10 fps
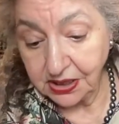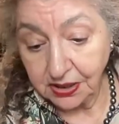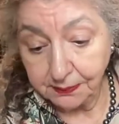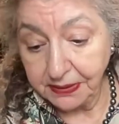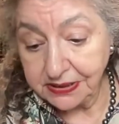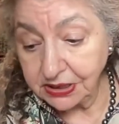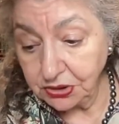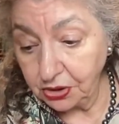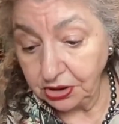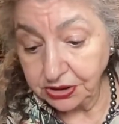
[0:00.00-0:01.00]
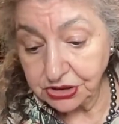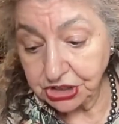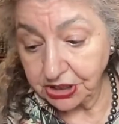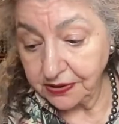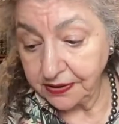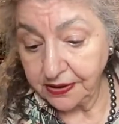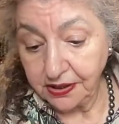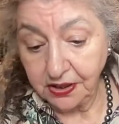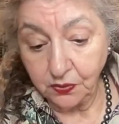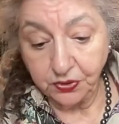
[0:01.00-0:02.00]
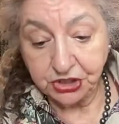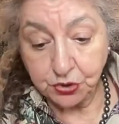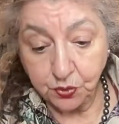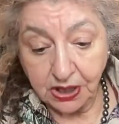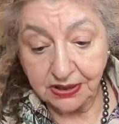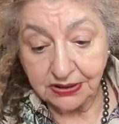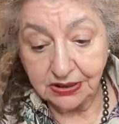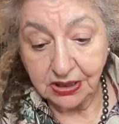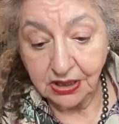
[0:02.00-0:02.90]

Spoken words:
methodology which one